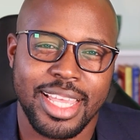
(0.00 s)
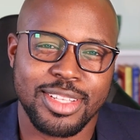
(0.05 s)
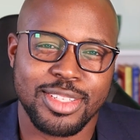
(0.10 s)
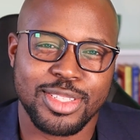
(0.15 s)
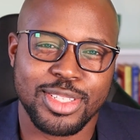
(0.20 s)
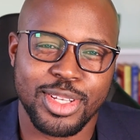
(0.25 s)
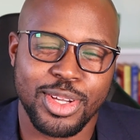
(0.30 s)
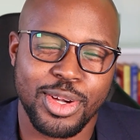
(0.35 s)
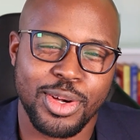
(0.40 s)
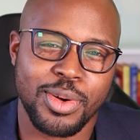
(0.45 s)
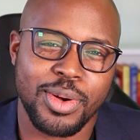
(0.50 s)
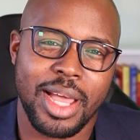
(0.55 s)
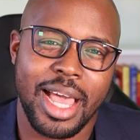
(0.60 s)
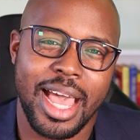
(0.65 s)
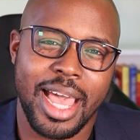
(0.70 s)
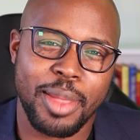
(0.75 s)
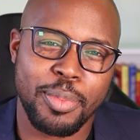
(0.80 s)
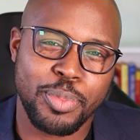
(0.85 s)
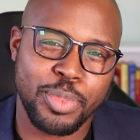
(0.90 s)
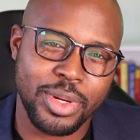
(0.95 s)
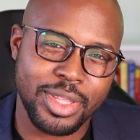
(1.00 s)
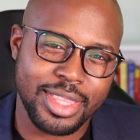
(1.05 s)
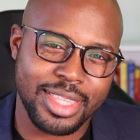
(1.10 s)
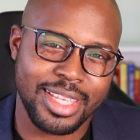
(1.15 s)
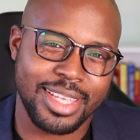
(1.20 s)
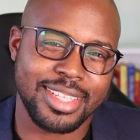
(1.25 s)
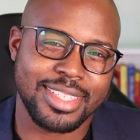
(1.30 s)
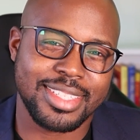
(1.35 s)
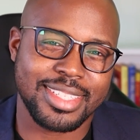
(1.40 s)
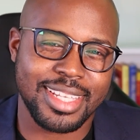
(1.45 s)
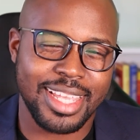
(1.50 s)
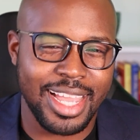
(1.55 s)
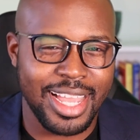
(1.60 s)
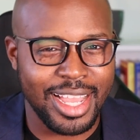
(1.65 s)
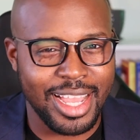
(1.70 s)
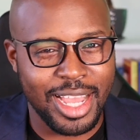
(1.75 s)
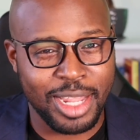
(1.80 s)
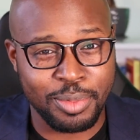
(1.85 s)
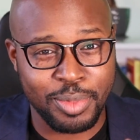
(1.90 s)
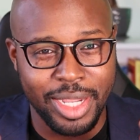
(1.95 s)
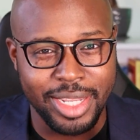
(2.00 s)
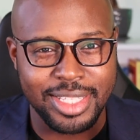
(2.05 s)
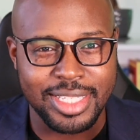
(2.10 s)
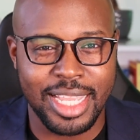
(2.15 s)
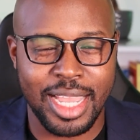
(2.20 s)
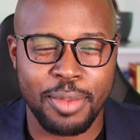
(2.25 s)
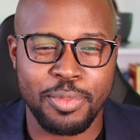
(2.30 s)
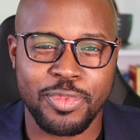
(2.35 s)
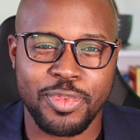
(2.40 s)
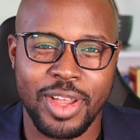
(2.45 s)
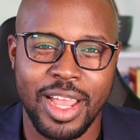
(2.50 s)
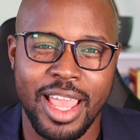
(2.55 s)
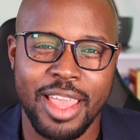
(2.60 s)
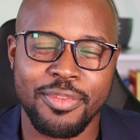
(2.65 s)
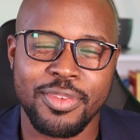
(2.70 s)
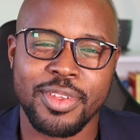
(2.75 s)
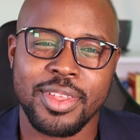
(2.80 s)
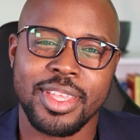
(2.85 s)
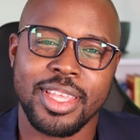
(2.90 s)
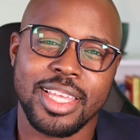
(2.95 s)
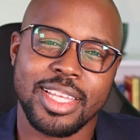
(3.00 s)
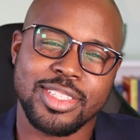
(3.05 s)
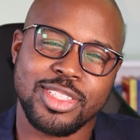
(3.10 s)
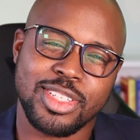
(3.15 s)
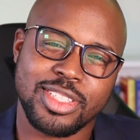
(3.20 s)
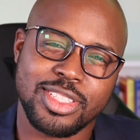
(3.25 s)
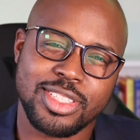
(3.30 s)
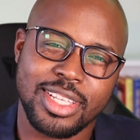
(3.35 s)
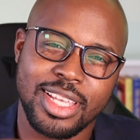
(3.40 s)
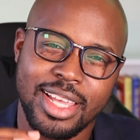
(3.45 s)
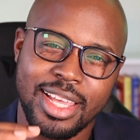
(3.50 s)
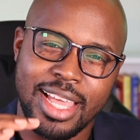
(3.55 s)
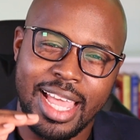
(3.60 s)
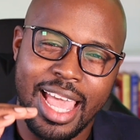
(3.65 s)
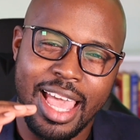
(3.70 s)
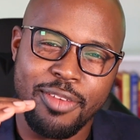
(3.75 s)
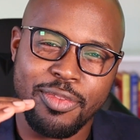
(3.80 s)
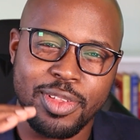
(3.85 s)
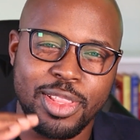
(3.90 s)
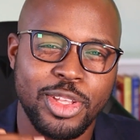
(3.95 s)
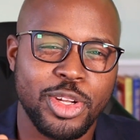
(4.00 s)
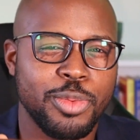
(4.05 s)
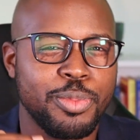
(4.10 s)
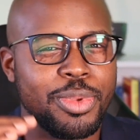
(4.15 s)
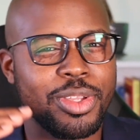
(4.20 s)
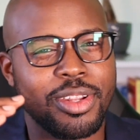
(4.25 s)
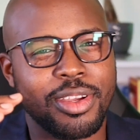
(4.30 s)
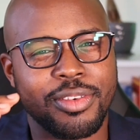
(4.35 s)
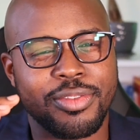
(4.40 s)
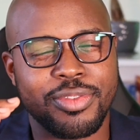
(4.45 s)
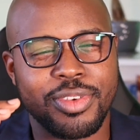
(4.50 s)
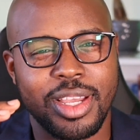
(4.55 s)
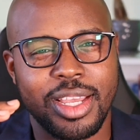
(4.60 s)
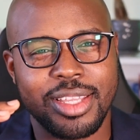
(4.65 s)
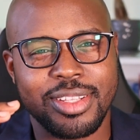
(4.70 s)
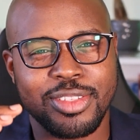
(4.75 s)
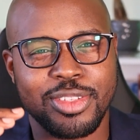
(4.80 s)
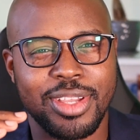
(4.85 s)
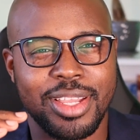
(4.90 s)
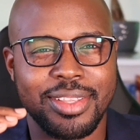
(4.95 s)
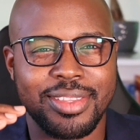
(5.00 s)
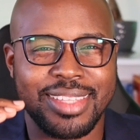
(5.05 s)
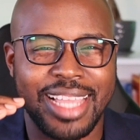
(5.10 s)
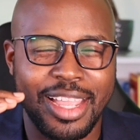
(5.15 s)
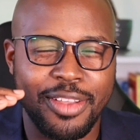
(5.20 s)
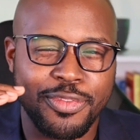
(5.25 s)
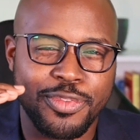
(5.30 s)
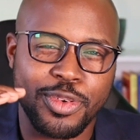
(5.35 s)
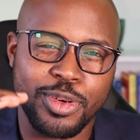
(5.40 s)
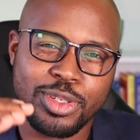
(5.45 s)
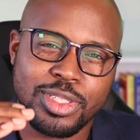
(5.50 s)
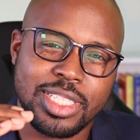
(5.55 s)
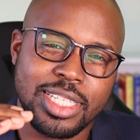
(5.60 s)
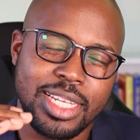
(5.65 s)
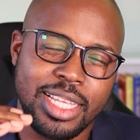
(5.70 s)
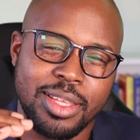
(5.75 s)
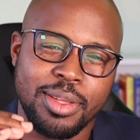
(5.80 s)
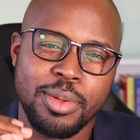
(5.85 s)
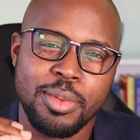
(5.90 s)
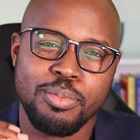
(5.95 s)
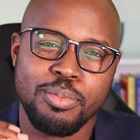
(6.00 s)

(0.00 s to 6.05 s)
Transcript: And so I put this on my top 5, just to have a little bit of diversity